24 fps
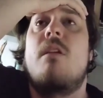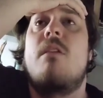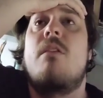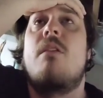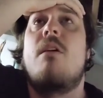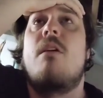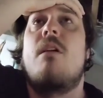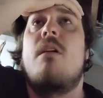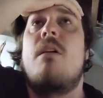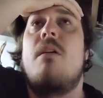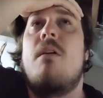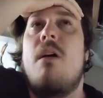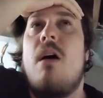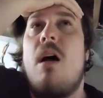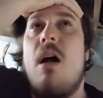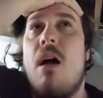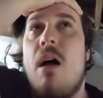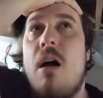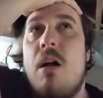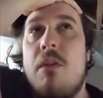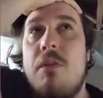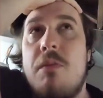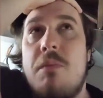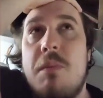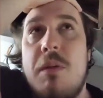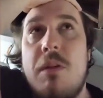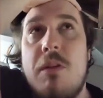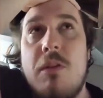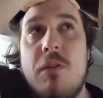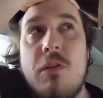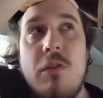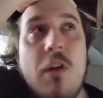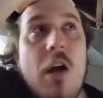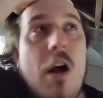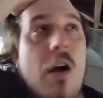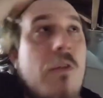it's a, a, piece
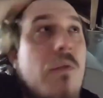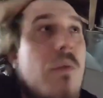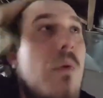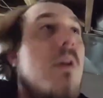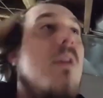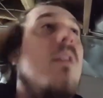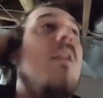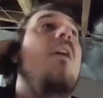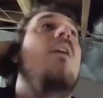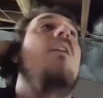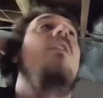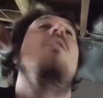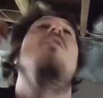of software that